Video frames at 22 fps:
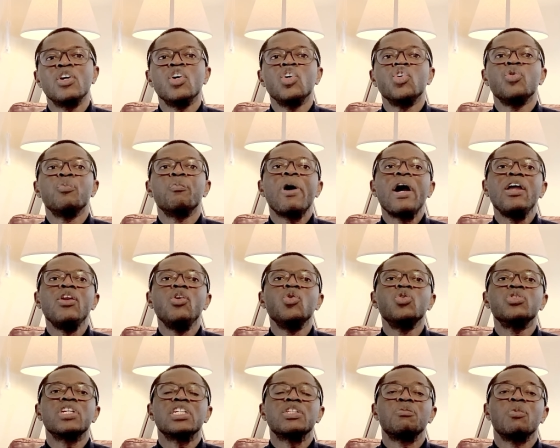you might
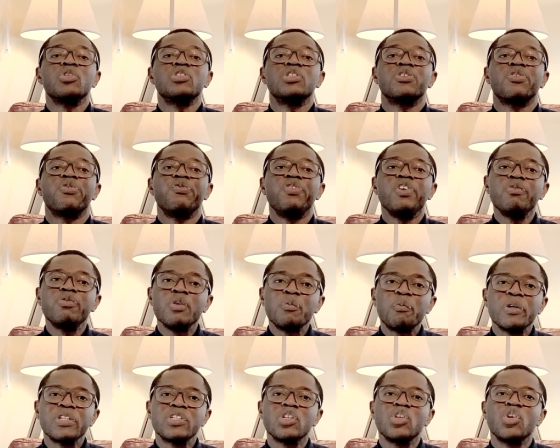lose as much as 50%
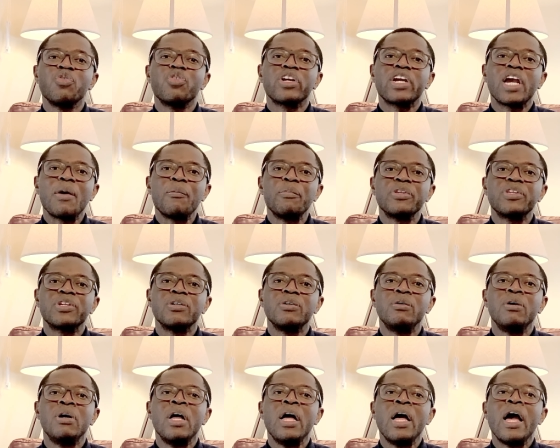of your
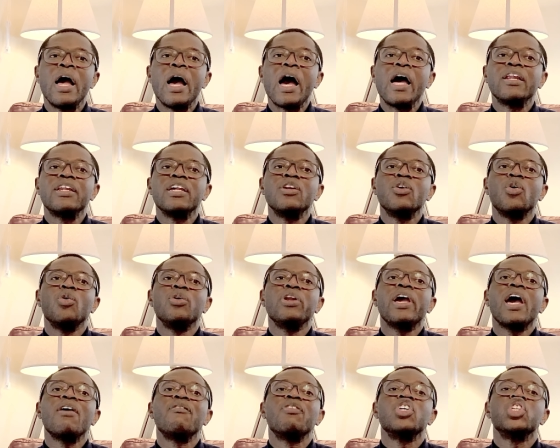capital and then only
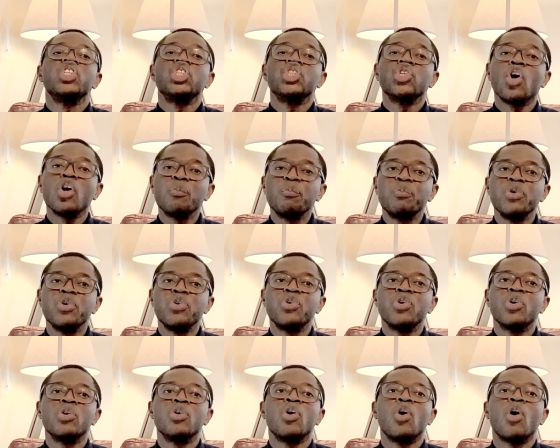have a short
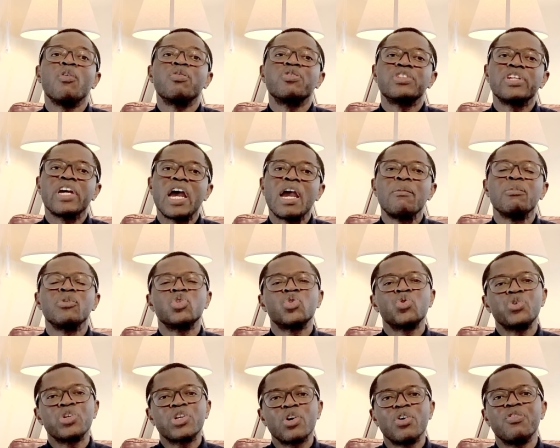period of time to
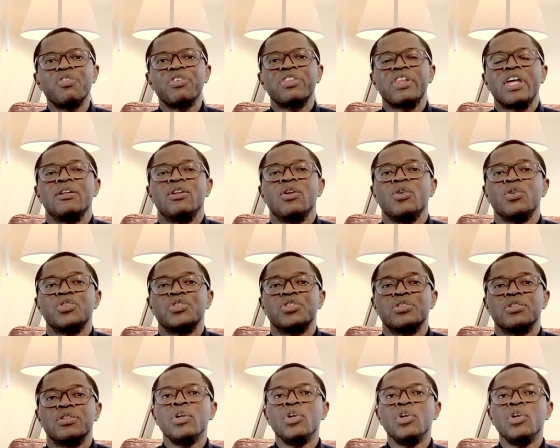recover that loss.